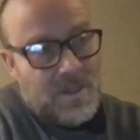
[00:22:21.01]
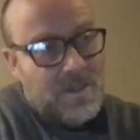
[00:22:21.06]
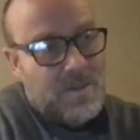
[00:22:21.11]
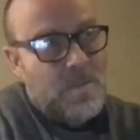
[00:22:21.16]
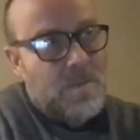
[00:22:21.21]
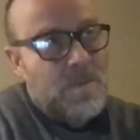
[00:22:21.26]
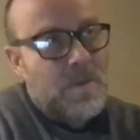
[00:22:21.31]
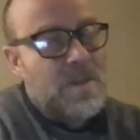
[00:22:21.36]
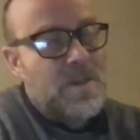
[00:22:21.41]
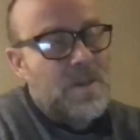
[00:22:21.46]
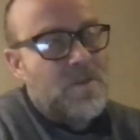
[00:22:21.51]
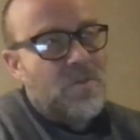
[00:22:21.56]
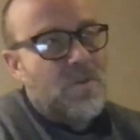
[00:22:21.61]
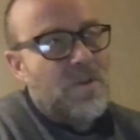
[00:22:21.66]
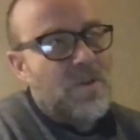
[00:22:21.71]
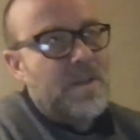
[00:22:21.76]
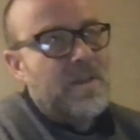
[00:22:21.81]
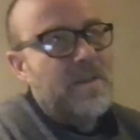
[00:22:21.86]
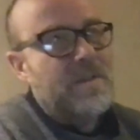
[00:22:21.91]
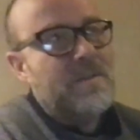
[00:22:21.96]
completely
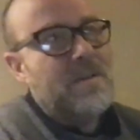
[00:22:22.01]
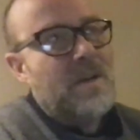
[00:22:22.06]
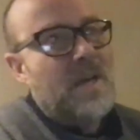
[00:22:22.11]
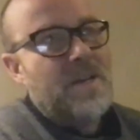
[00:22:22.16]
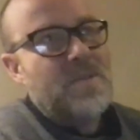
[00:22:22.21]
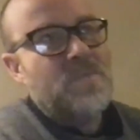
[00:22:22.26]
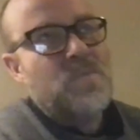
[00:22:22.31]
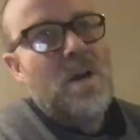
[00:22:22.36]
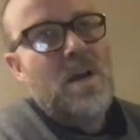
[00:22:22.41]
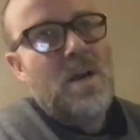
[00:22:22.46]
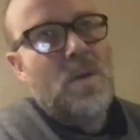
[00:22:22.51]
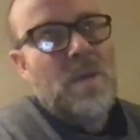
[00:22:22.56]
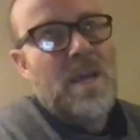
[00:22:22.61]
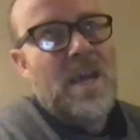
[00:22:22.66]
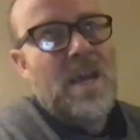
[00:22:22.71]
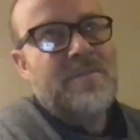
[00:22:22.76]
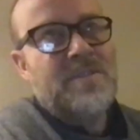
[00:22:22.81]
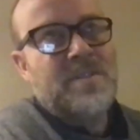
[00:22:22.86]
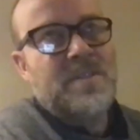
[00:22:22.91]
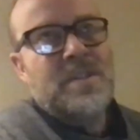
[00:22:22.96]
agree. And as well, we
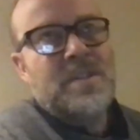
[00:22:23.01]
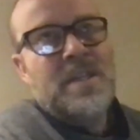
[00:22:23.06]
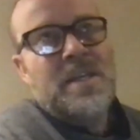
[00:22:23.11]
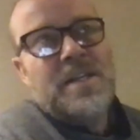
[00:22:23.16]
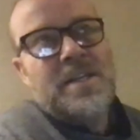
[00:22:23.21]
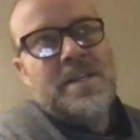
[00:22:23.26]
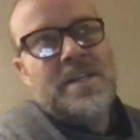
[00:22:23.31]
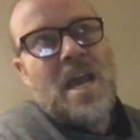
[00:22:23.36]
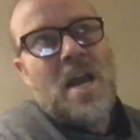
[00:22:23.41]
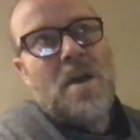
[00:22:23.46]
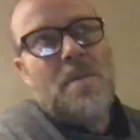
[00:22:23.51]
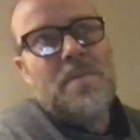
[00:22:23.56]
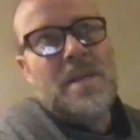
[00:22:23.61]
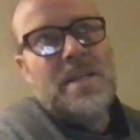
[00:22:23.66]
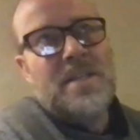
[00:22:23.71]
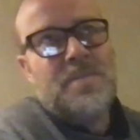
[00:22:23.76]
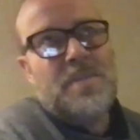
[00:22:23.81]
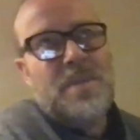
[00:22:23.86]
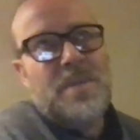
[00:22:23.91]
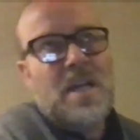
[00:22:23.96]
have to, now
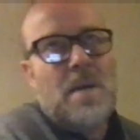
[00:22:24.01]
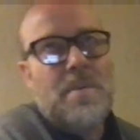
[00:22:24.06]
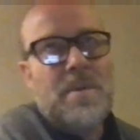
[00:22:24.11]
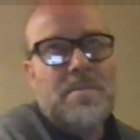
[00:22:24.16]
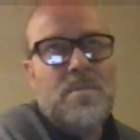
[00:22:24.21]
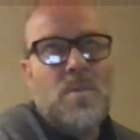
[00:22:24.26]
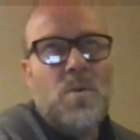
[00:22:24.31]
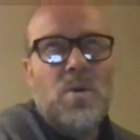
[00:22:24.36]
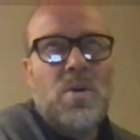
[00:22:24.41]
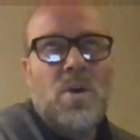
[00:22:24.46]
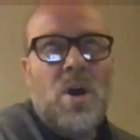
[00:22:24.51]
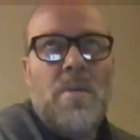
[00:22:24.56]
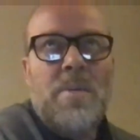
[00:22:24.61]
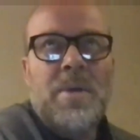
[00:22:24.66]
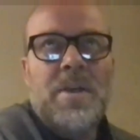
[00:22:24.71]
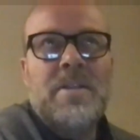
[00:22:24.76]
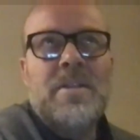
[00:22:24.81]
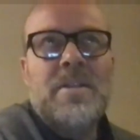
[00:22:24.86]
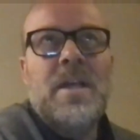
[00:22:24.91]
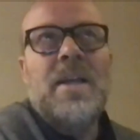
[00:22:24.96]
it's becoming more
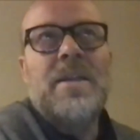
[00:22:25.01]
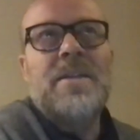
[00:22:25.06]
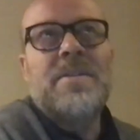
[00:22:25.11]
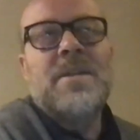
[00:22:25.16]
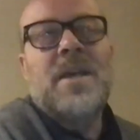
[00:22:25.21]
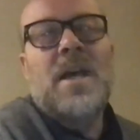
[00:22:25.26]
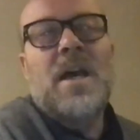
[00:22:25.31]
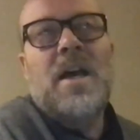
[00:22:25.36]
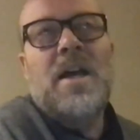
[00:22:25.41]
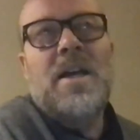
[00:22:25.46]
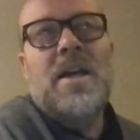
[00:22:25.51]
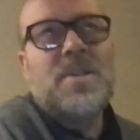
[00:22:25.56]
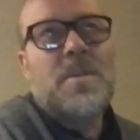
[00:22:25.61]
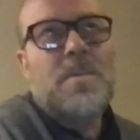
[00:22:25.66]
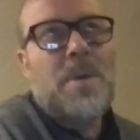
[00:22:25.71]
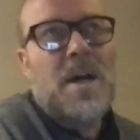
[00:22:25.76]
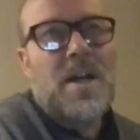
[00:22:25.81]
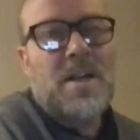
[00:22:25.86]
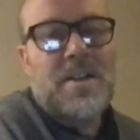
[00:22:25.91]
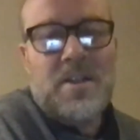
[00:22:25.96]
common, and it's a
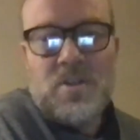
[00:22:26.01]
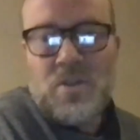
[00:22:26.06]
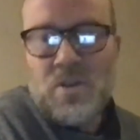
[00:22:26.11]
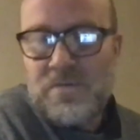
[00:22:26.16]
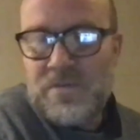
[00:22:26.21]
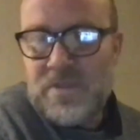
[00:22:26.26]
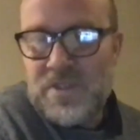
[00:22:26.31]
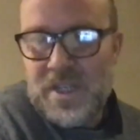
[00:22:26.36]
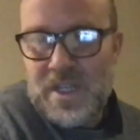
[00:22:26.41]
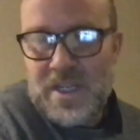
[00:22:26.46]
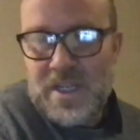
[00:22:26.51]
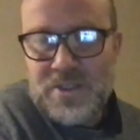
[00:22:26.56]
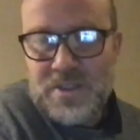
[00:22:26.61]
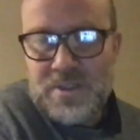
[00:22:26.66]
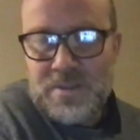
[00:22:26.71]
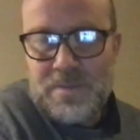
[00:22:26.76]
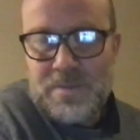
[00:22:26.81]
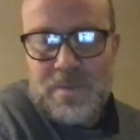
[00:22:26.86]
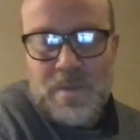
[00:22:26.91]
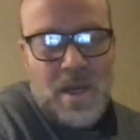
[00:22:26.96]
part of the
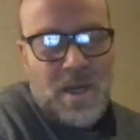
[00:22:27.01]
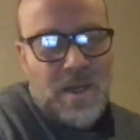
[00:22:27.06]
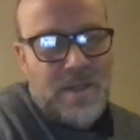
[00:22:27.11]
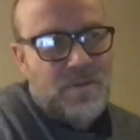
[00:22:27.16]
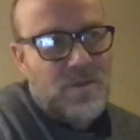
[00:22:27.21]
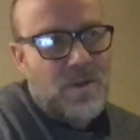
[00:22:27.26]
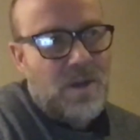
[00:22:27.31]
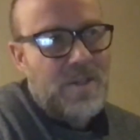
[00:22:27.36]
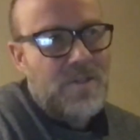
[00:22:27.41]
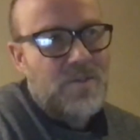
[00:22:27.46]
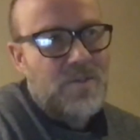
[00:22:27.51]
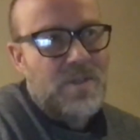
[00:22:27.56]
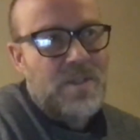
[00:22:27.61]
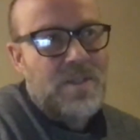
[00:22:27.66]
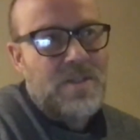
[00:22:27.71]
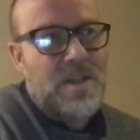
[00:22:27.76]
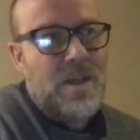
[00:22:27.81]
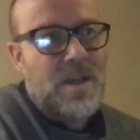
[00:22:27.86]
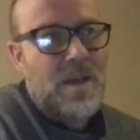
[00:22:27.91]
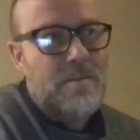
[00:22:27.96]
conversation. I treat
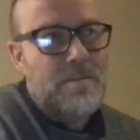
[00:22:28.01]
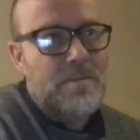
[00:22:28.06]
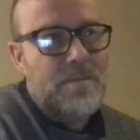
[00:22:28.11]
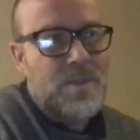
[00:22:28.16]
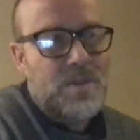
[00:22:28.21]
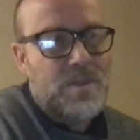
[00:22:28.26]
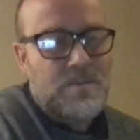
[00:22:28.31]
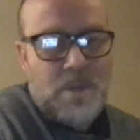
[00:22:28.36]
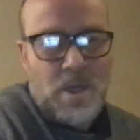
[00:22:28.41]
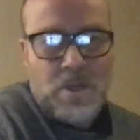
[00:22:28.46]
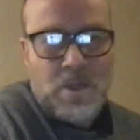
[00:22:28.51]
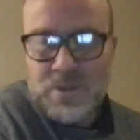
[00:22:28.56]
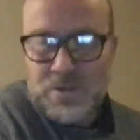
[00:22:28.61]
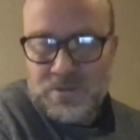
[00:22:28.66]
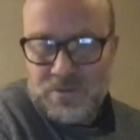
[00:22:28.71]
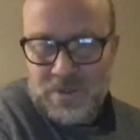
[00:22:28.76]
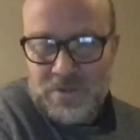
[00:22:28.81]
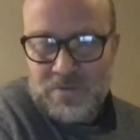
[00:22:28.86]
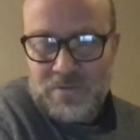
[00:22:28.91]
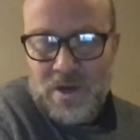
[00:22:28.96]
some
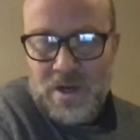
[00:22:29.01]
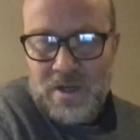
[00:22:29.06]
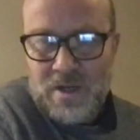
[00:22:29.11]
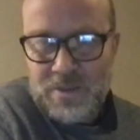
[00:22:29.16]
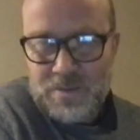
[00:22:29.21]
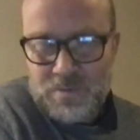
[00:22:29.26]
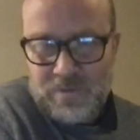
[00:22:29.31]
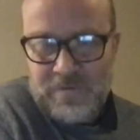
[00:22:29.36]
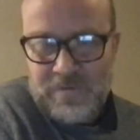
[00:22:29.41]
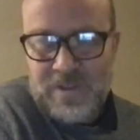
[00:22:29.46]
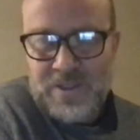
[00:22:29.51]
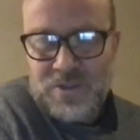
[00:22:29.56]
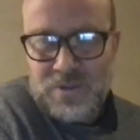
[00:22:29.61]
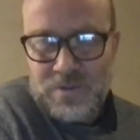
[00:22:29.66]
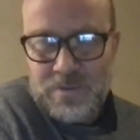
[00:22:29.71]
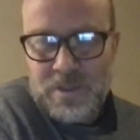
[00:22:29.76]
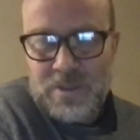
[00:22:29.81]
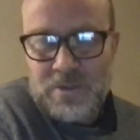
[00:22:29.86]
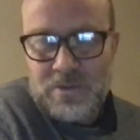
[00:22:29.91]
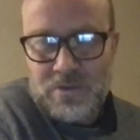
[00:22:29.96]
motocross riders,
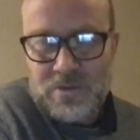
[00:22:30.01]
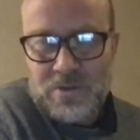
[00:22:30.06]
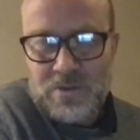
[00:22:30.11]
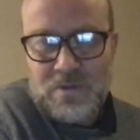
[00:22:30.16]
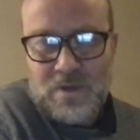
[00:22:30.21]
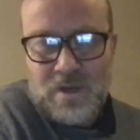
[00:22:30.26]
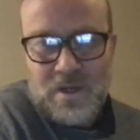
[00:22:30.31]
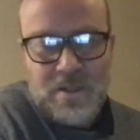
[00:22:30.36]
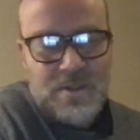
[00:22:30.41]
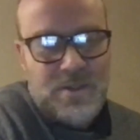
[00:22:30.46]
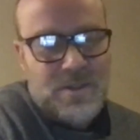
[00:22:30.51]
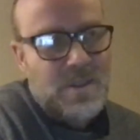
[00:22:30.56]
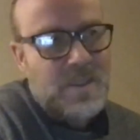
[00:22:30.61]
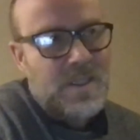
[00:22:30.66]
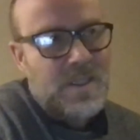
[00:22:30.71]
professional motocross riders.